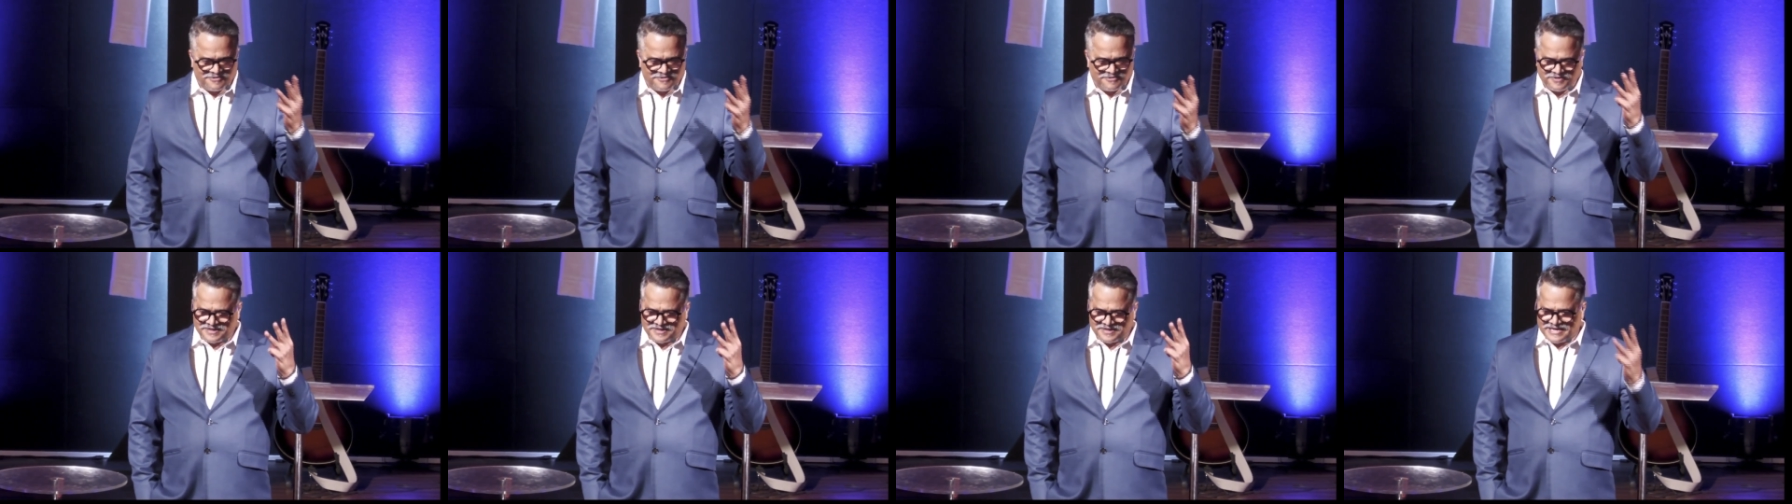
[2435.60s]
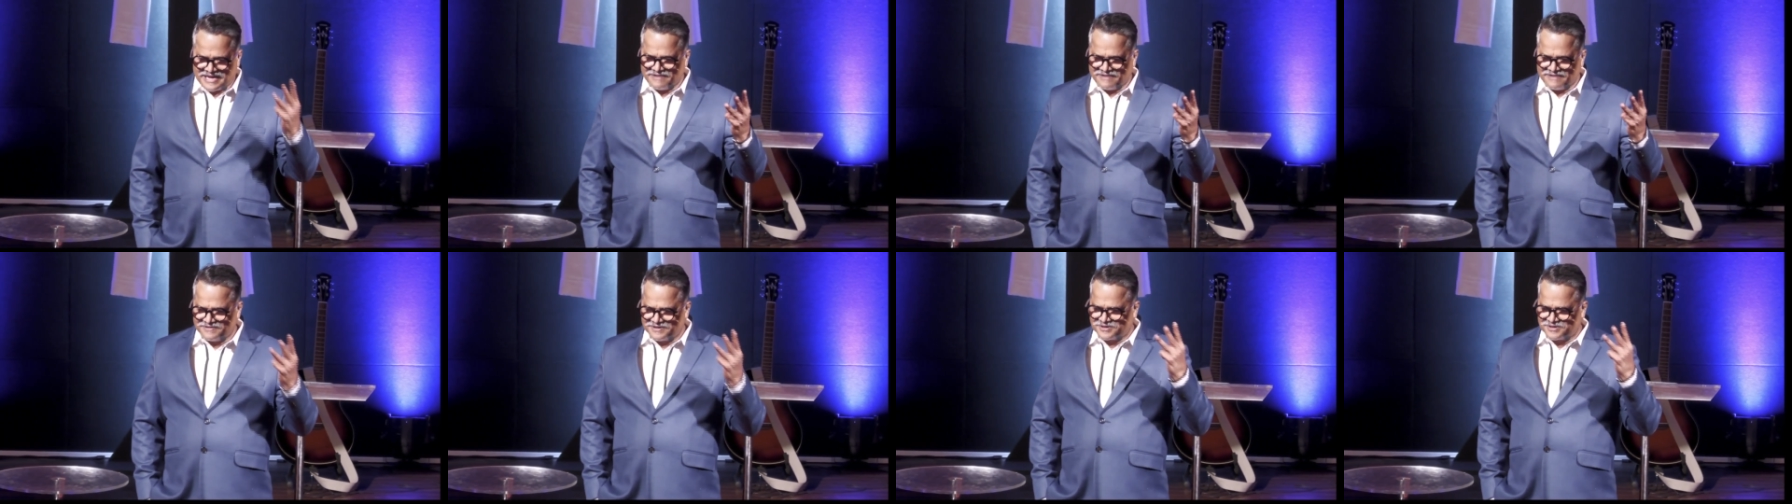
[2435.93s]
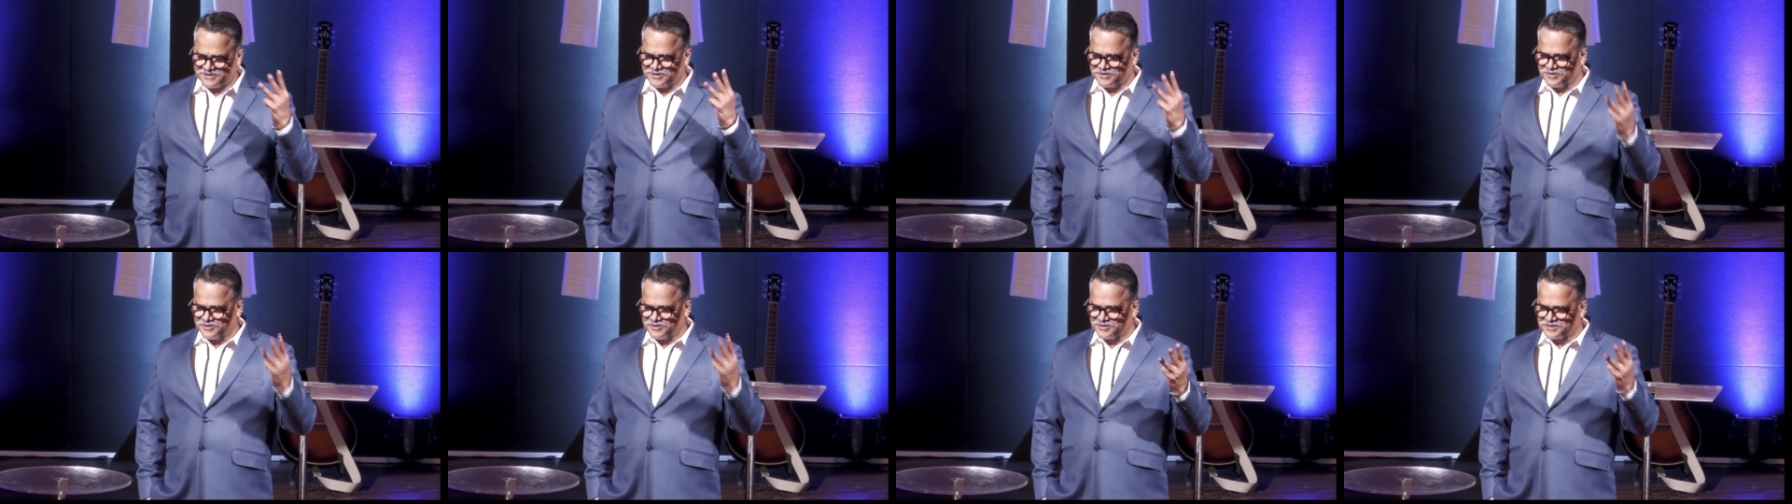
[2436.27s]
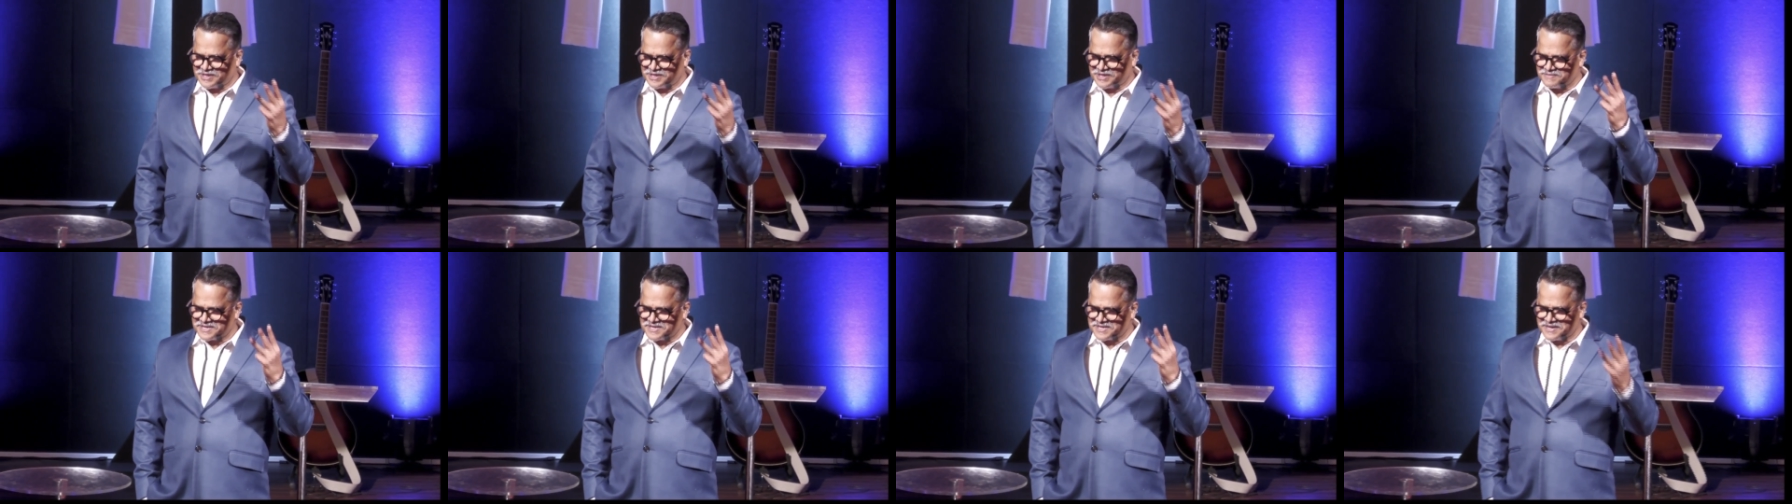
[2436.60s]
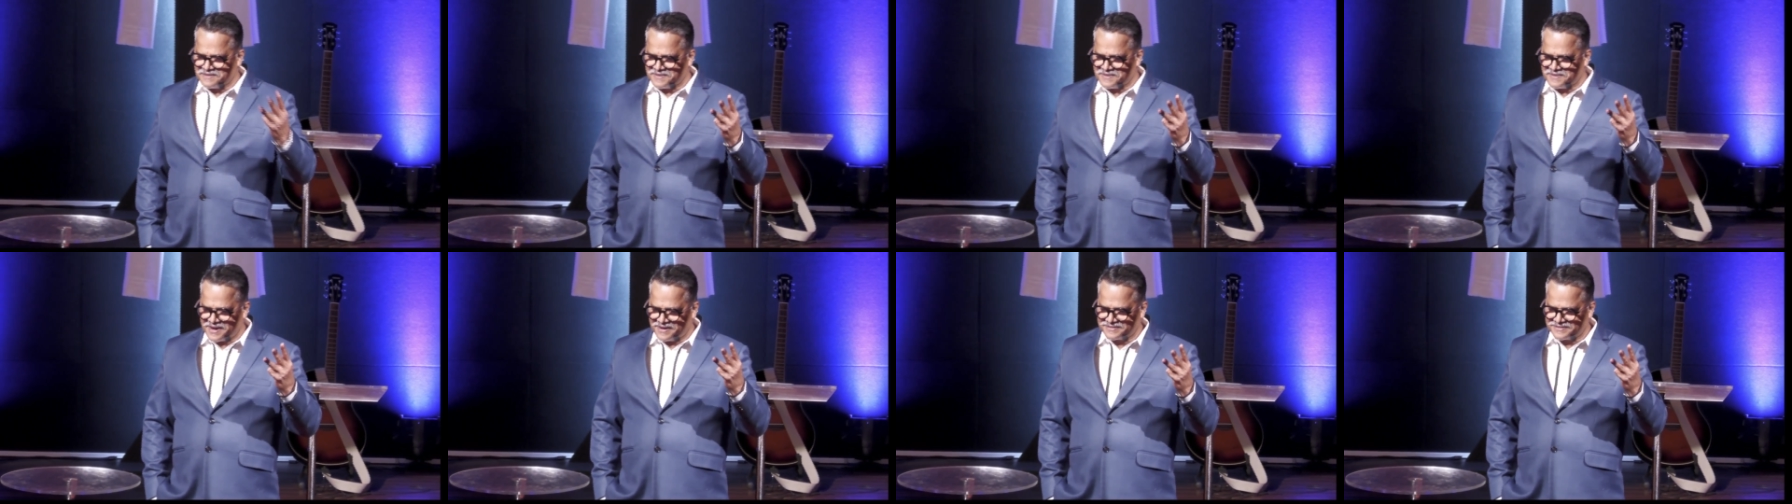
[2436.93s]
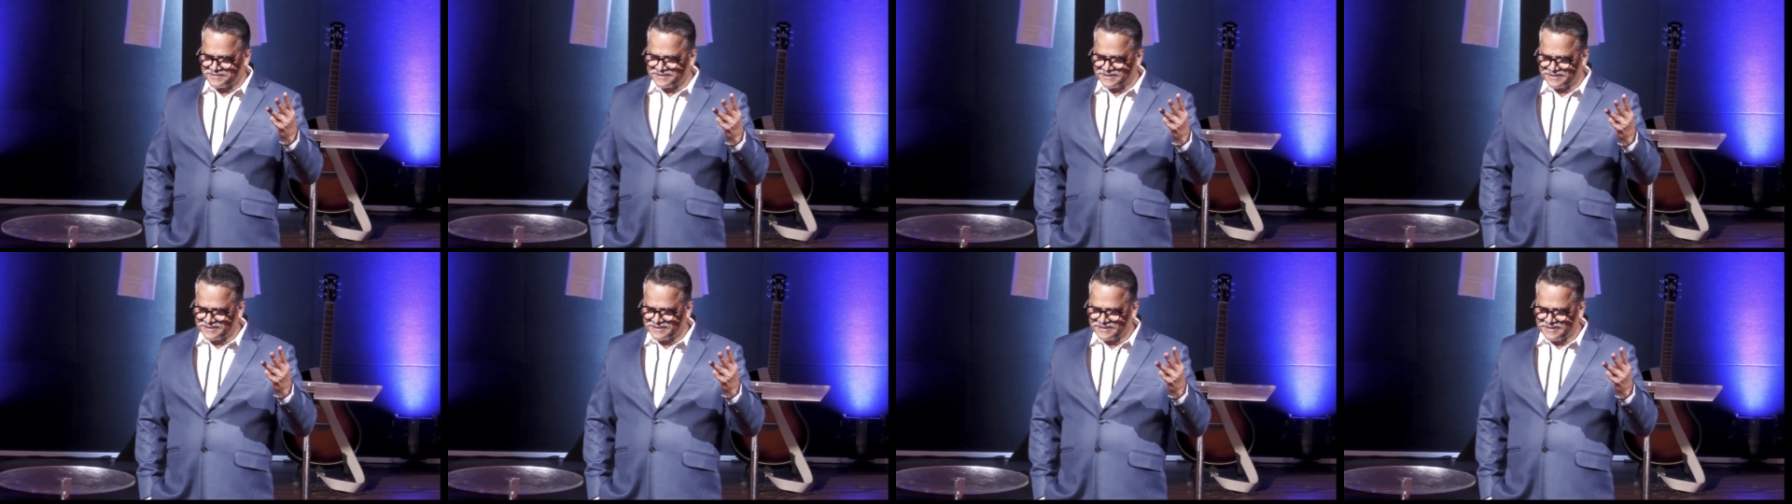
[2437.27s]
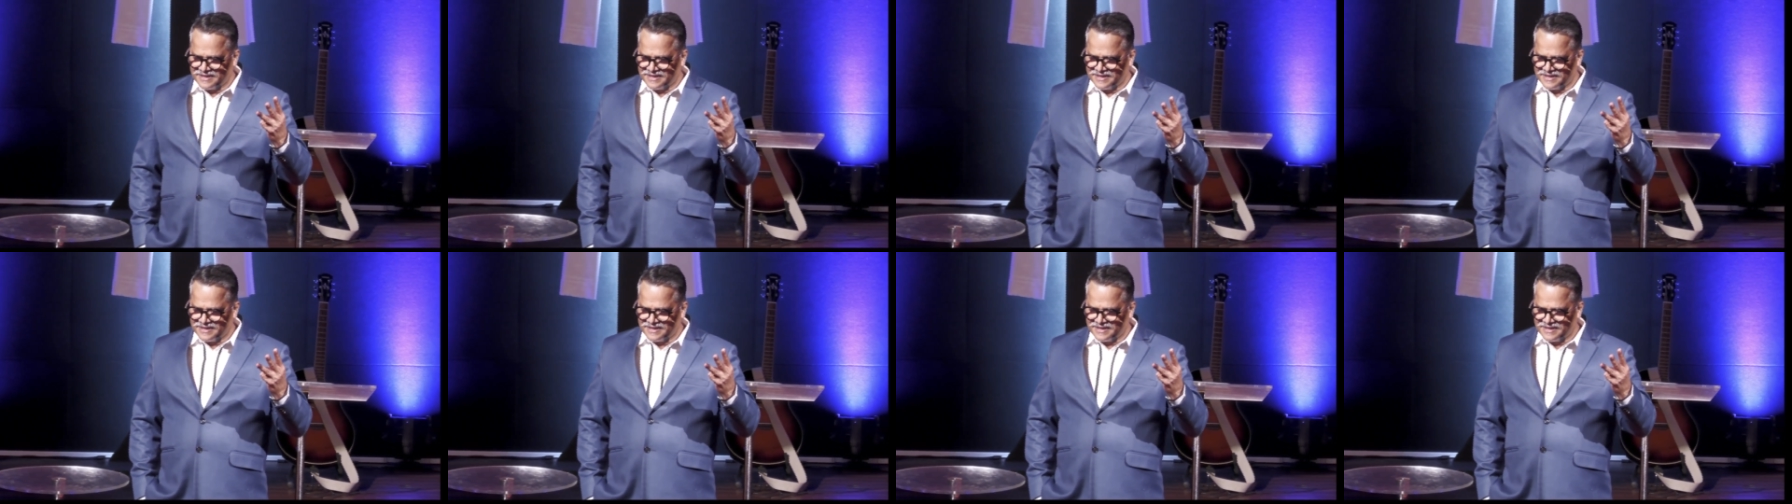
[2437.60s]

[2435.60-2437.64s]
for David to do something about it.